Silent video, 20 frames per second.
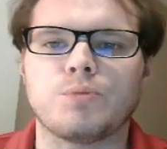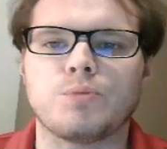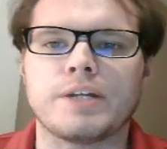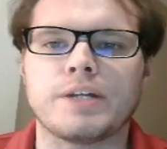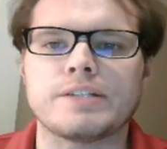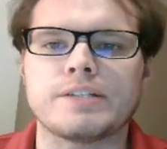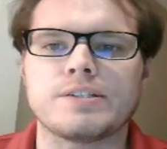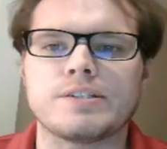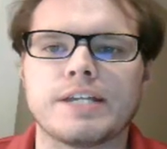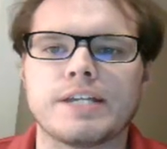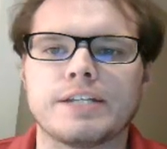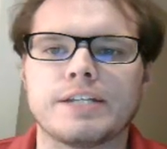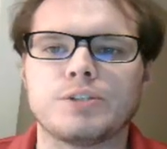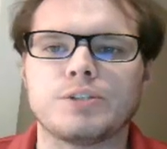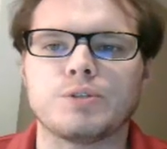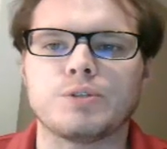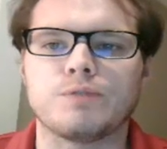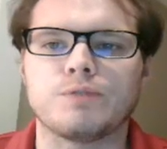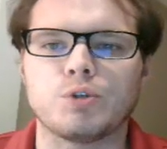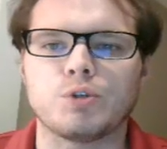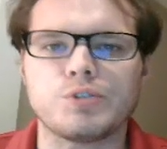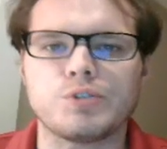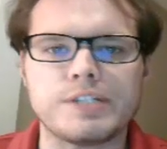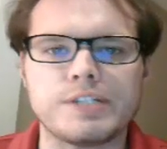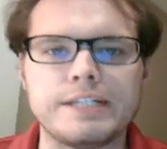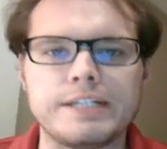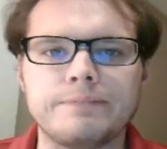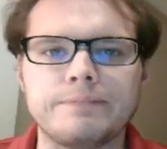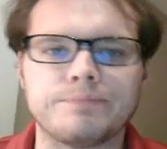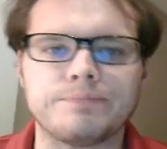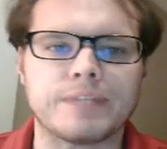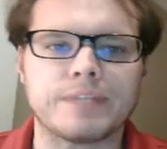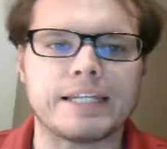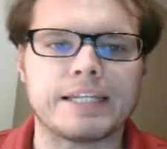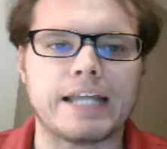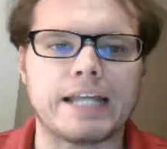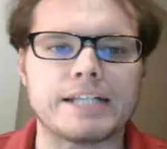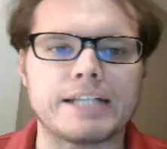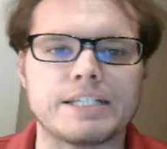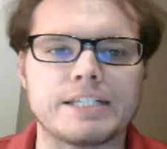at Wayne State University
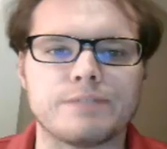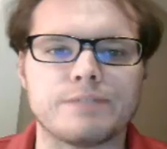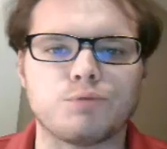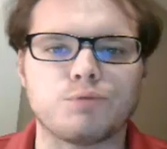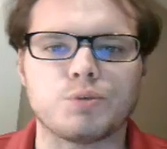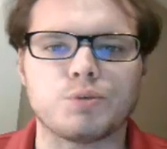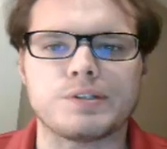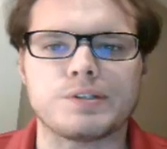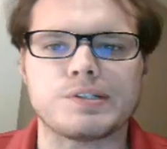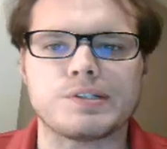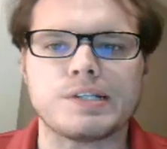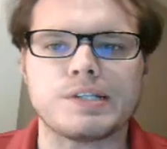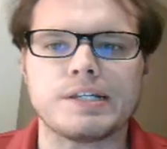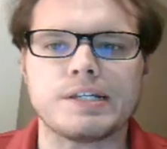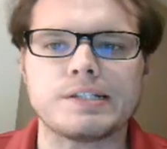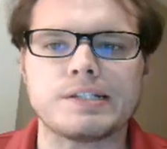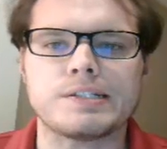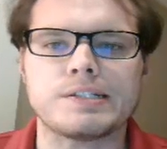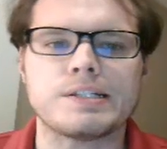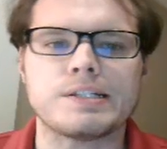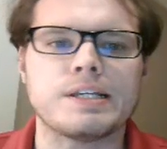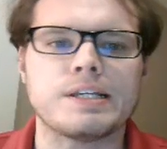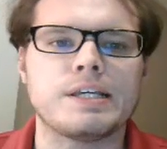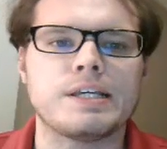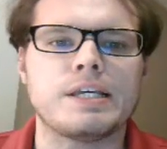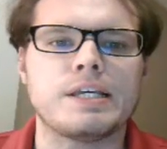in 1946.